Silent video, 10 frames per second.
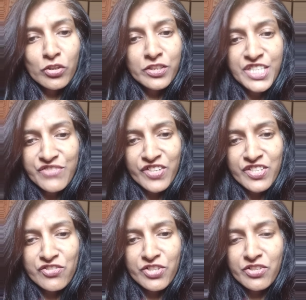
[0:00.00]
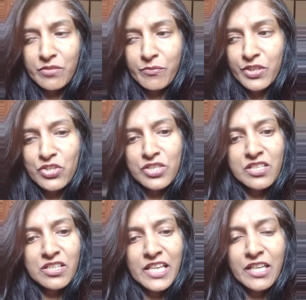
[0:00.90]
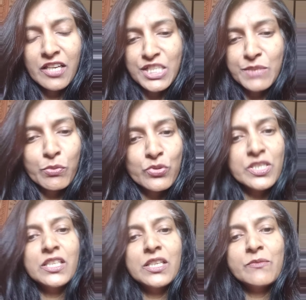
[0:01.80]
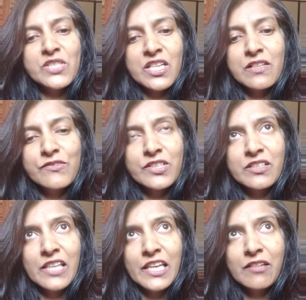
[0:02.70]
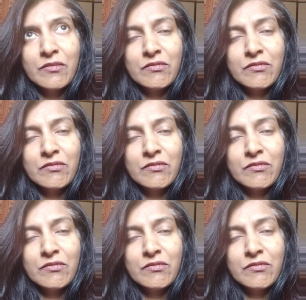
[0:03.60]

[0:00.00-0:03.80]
All these frustrated bitches are like exposing themselves and like,